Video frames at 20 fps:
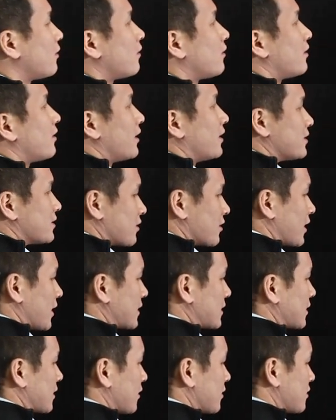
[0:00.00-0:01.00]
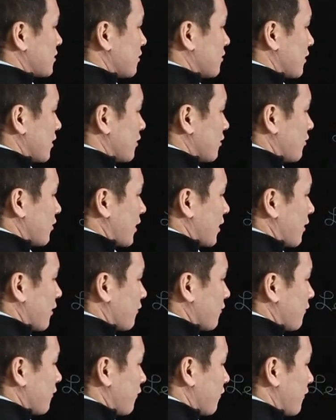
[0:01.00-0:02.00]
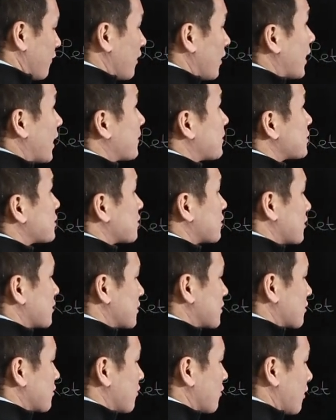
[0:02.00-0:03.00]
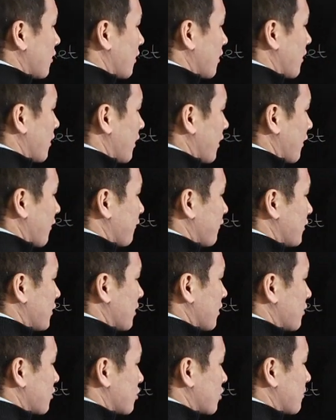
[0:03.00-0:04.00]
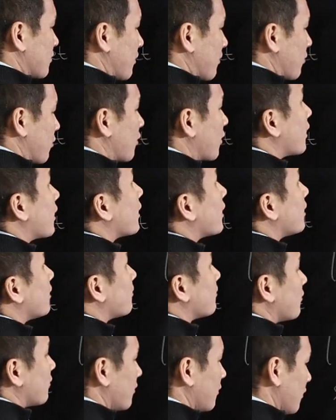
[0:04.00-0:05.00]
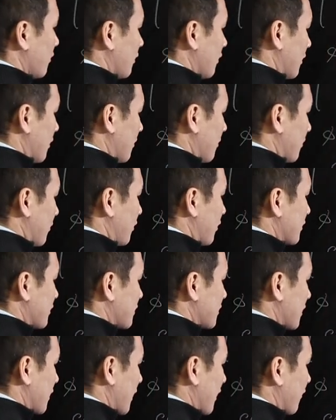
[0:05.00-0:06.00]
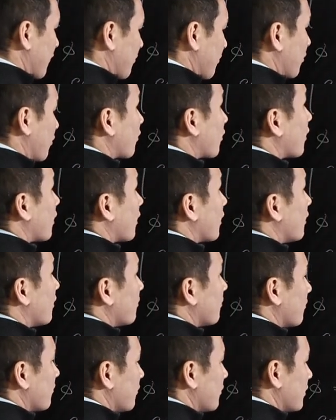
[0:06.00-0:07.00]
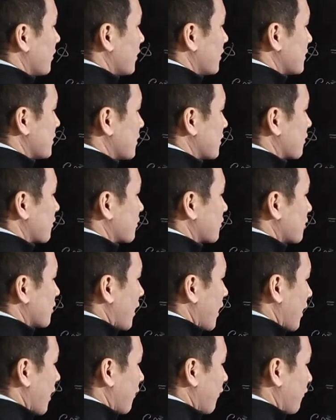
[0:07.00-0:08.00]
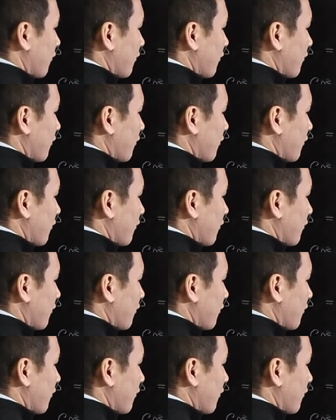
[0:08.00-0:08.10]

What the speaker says: And so that tells you that you have epsilon squared f triple prime plus f prime is equal to f,